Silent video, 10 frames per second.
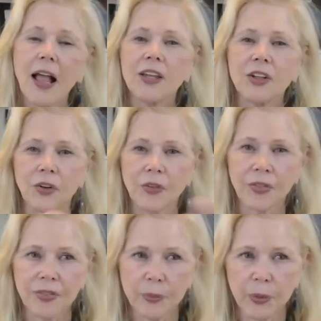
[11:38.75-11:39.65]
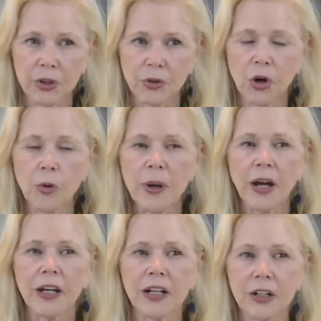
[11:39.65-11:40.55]
you know when you go
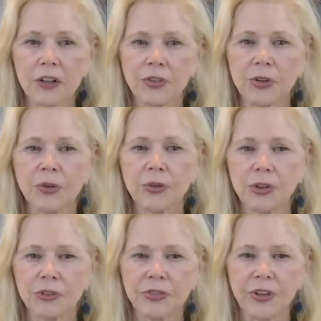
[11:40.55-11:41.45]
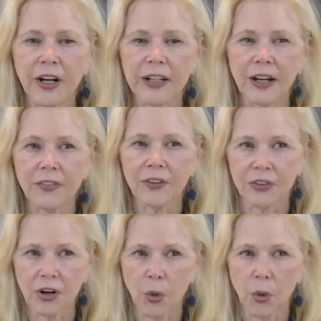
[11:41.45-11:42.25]
back and interview, you find out there's an,